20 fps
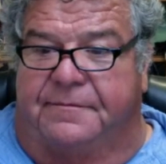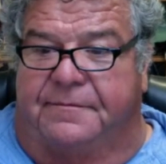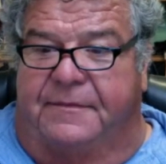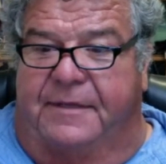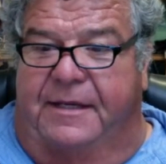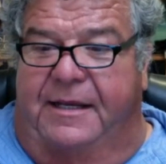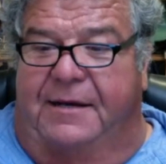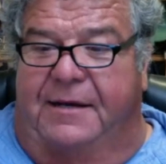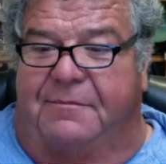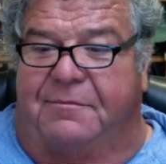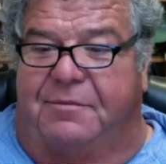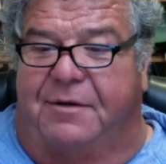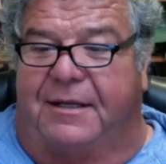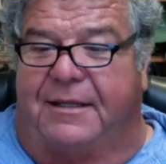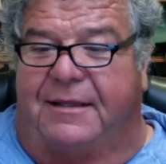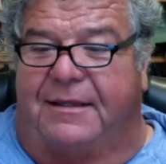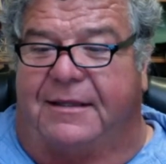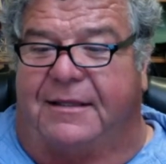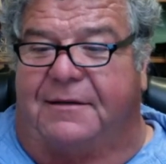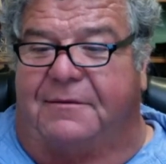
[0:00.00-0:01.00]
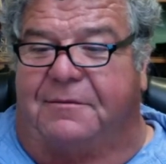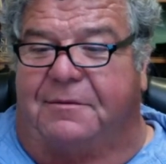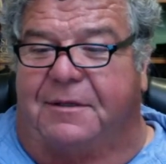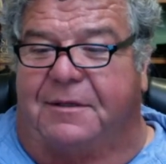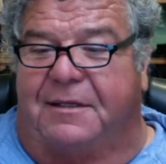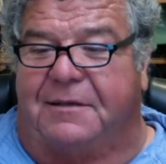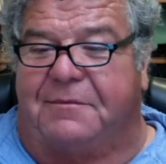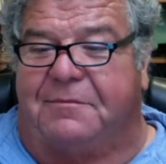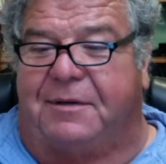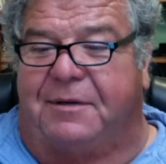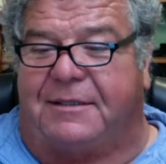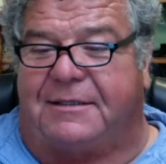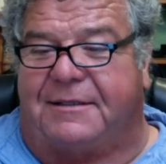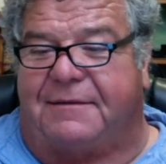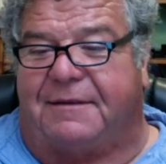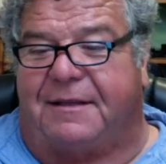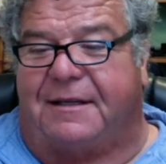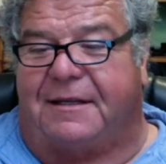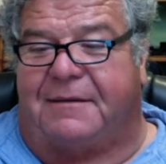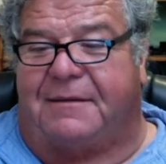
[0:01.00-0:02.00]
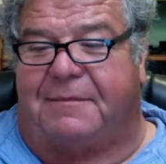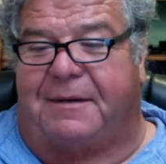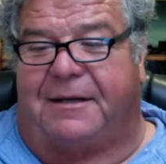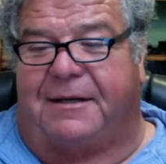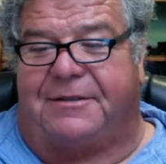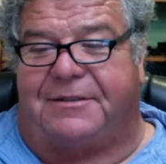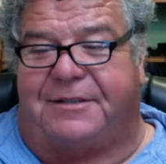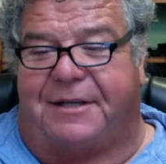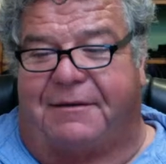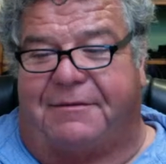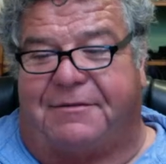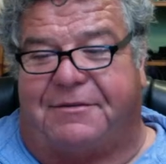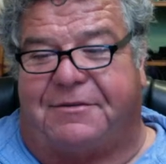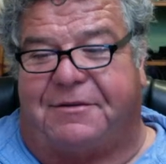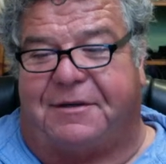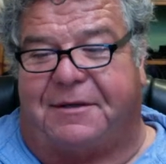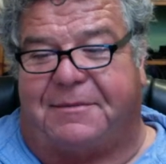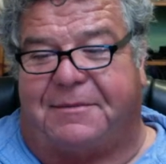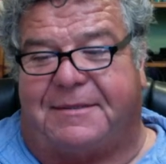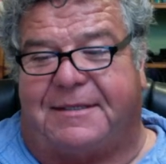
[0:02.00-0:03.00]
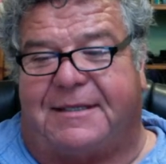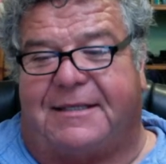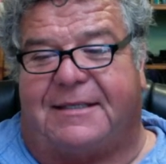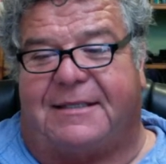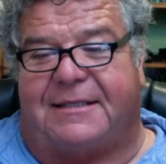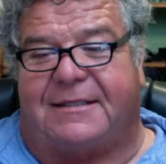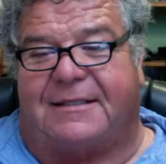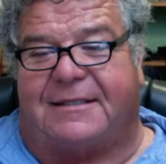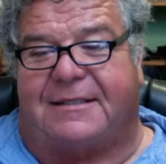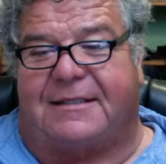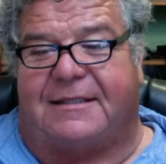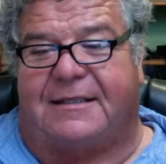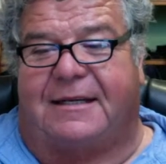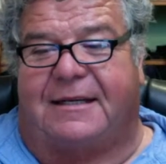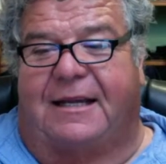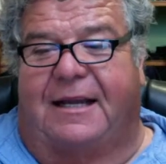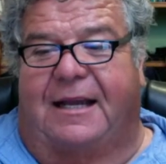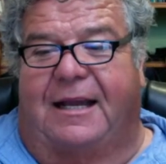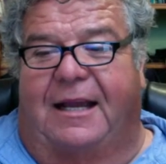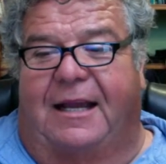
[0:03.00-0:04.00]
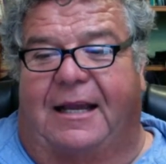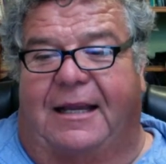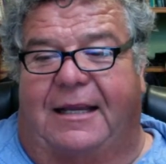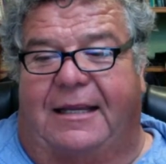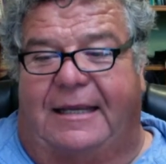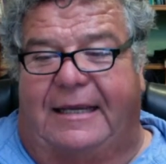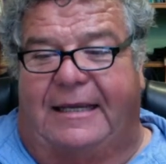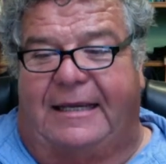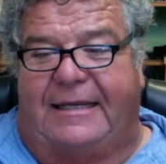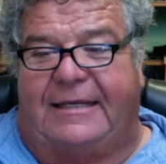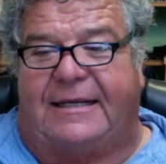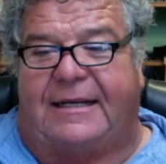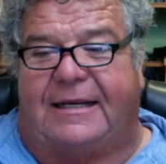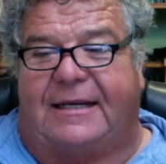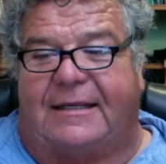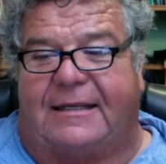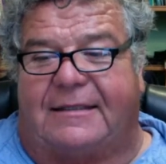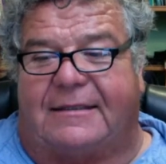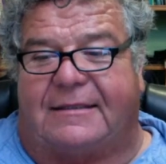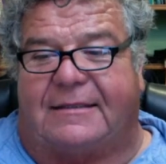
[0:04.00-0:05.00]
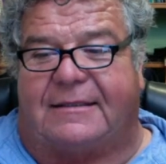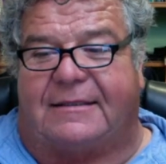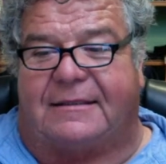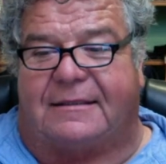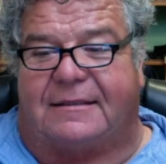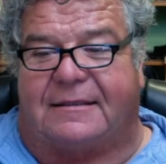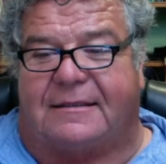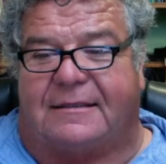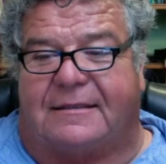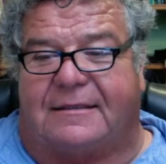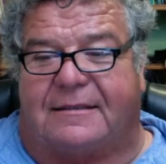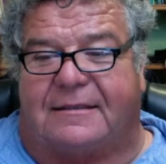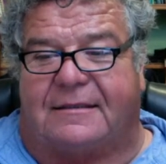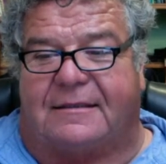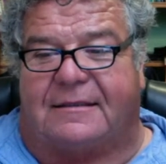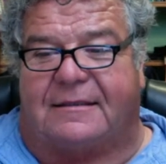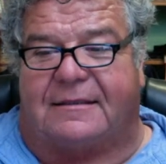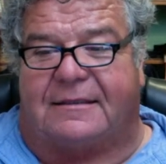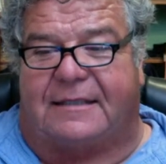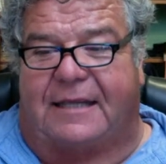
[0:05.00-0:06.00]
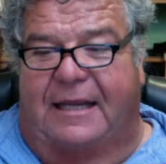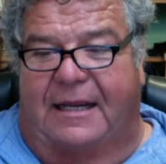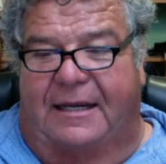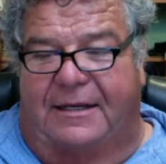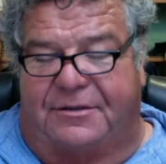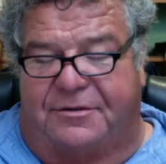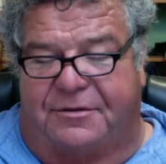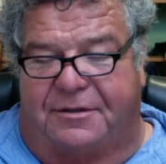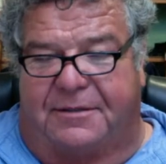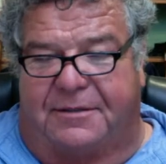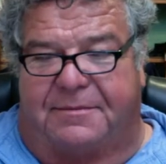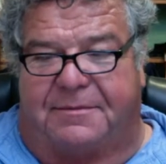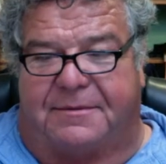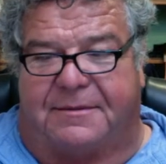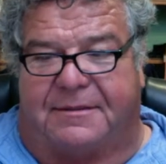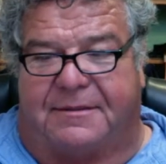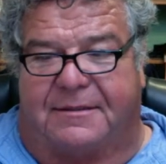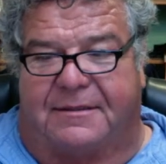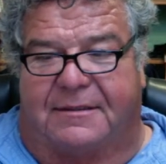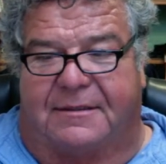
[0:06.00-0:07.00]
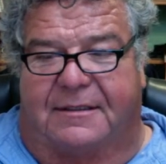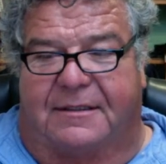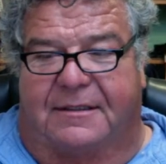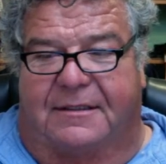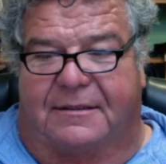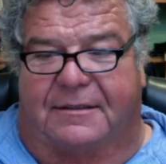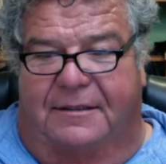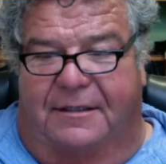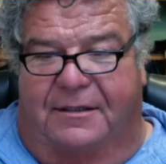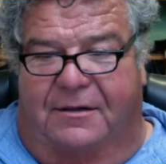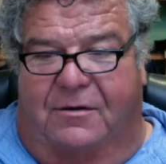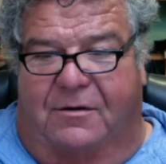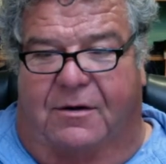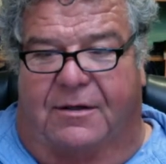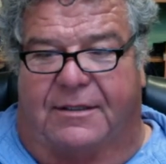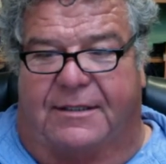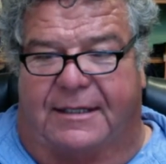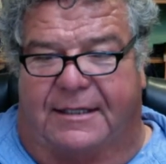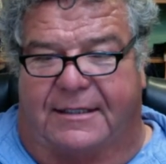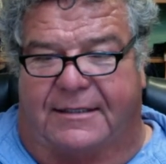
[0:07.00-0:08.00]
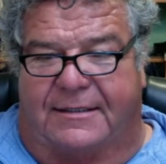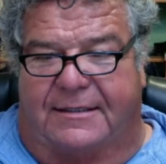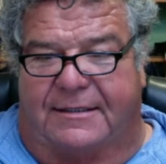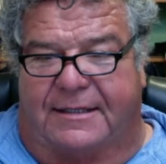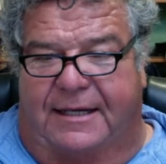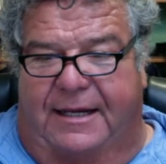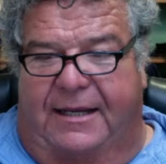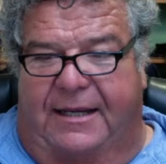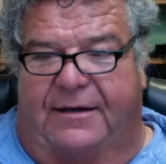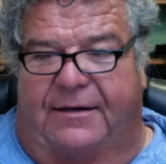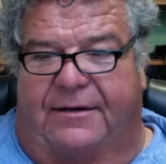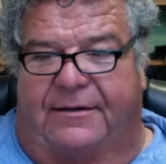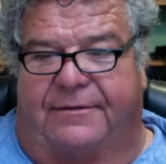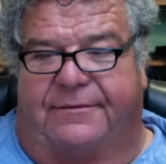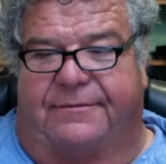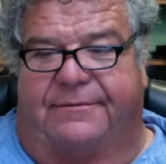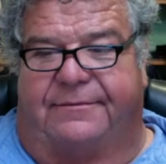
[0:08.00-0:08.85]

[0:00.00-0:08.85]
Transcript: Yeah, Brett, the really impressive thing about Jeff's trips is he does day trips to Cortez and Tanner,